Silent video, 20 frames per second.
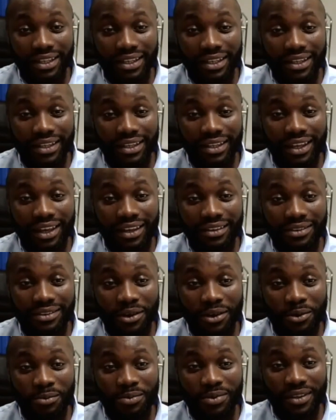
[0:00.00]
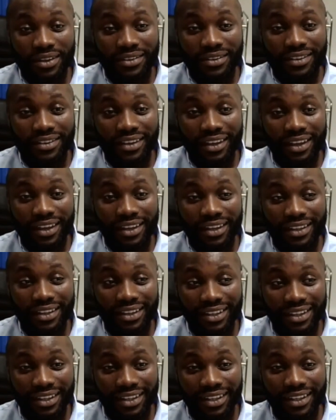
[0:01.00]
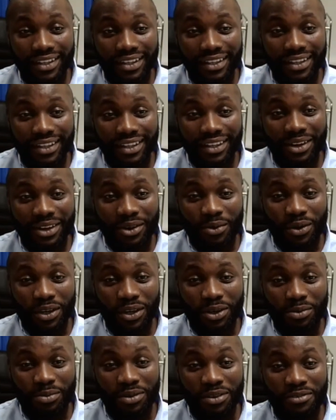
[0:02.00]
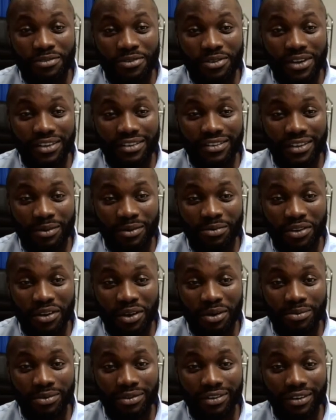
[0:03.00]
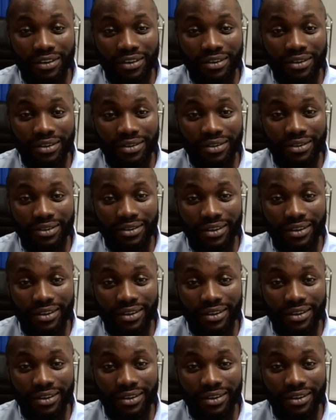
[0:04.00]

let's hope that, you know, we're going to be free sometime soon.